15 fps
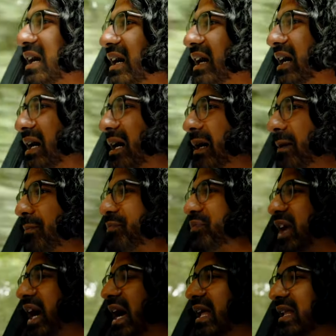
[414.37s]
Um,
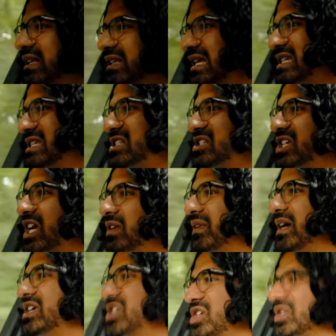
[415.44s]
and this
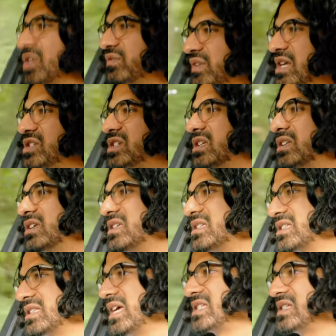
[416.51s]
generation of engine,
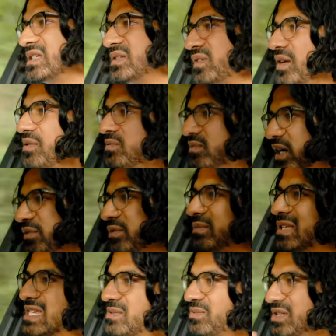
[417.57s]
because the S65 derived from
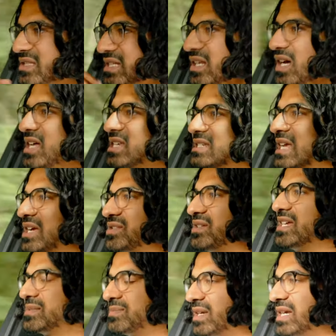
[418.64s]
this, was the last naturally
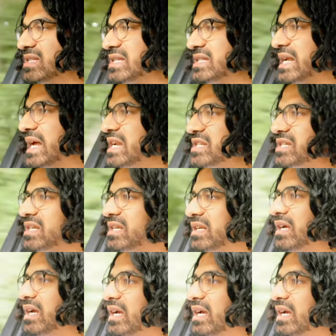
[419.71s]
aspirated engine